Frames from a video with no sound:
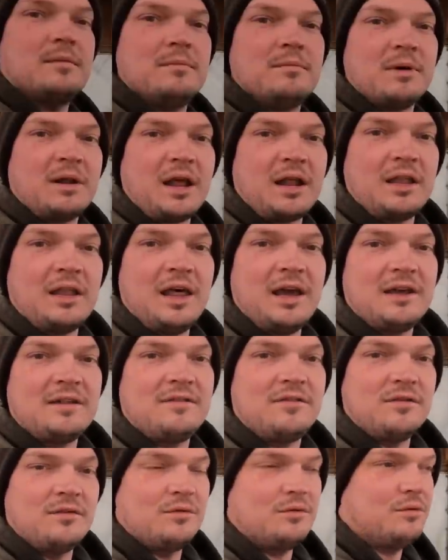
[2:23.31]
but I'd like
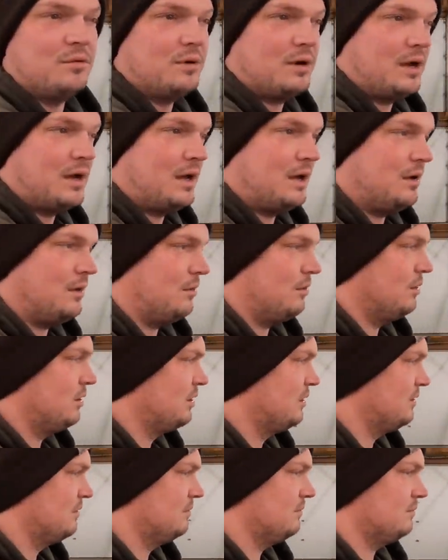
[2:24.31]
to
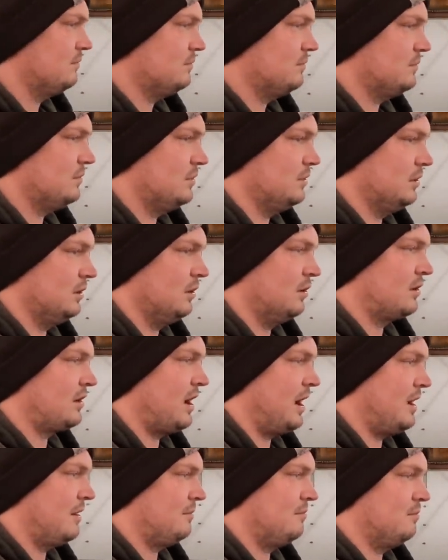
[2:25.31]
look
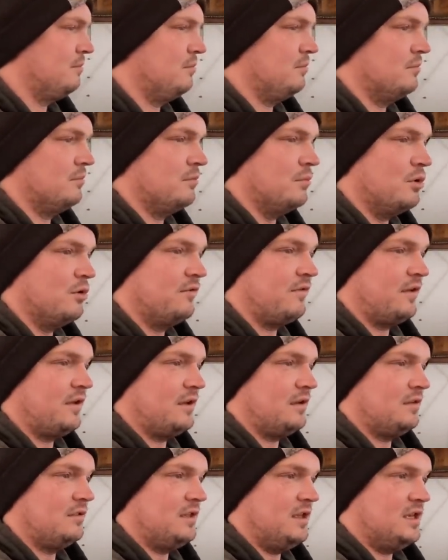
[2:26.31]
at
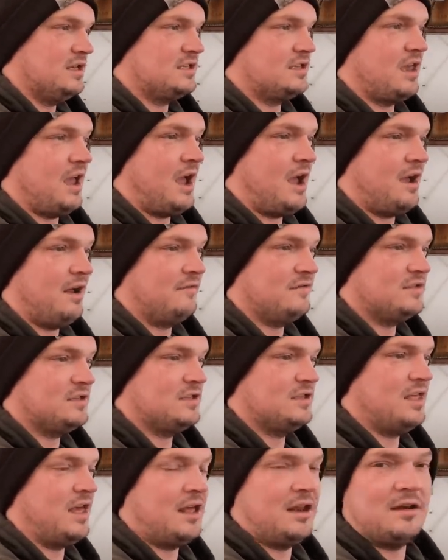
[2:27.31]
moving these calves
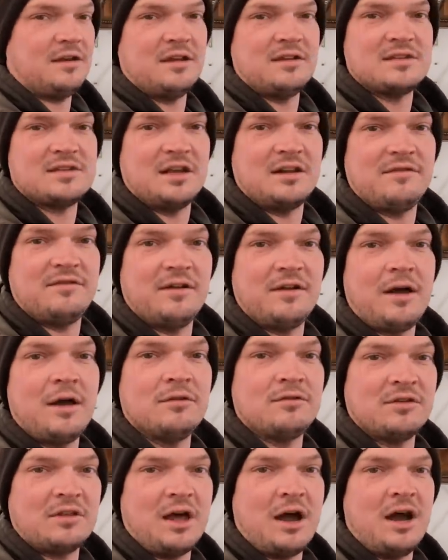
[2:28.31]
then, instead of
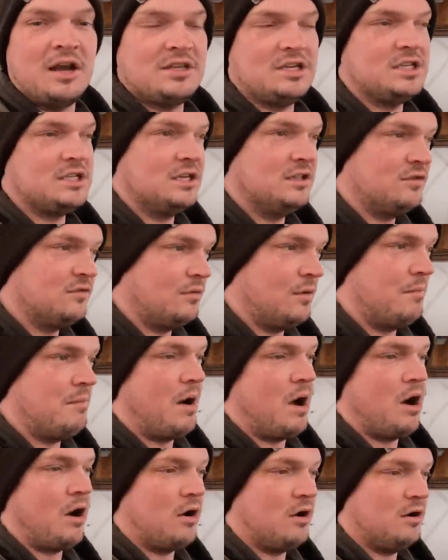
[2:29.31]
out to the hutches, into a
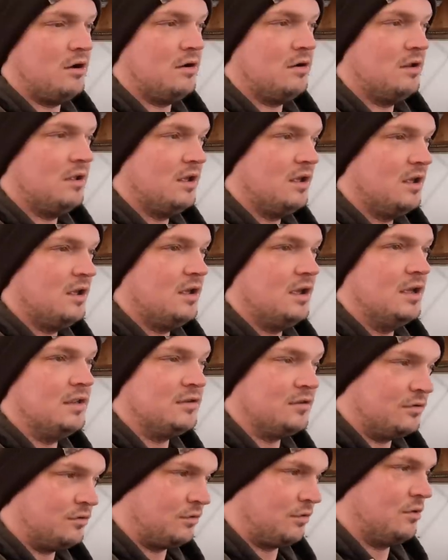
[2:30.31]
barn,
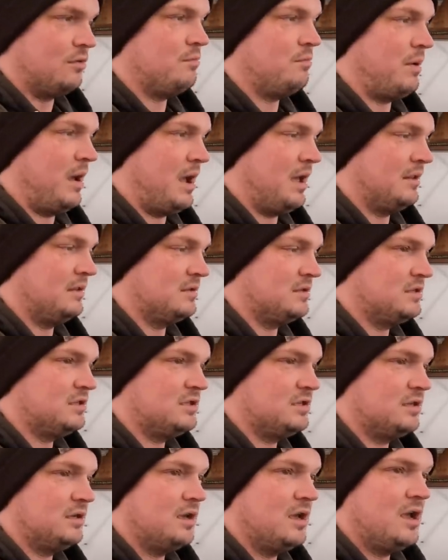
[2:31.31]
into group
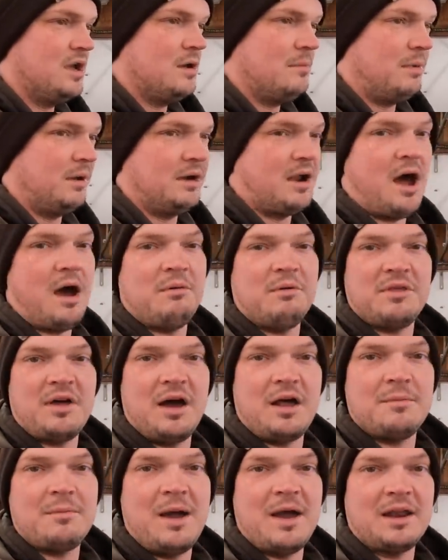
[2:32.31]
pens, but not with
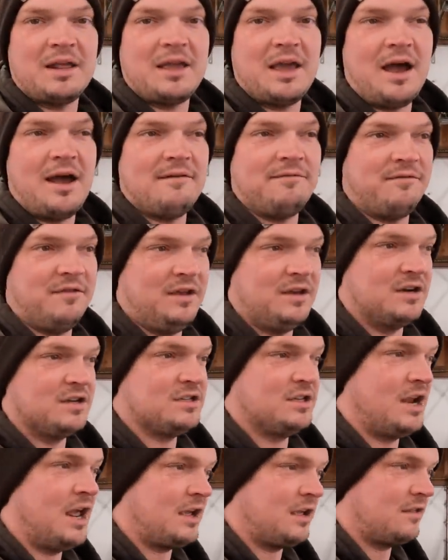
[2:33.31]
automatic calf feeders.
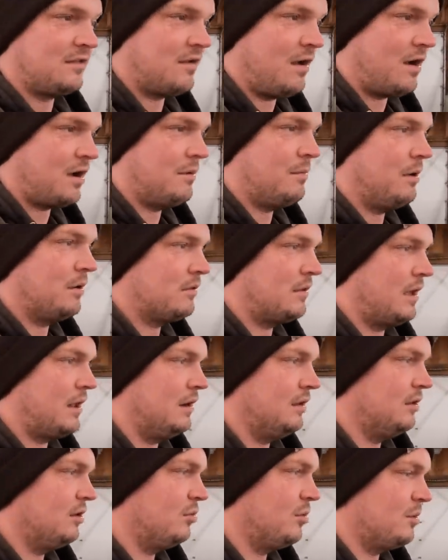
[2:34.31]
And I can talk about that a
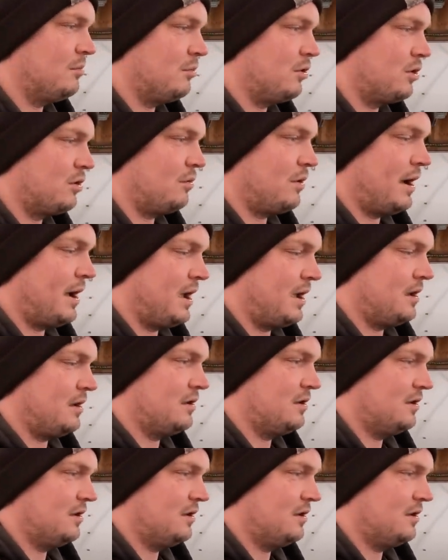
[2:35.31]
little bit more, why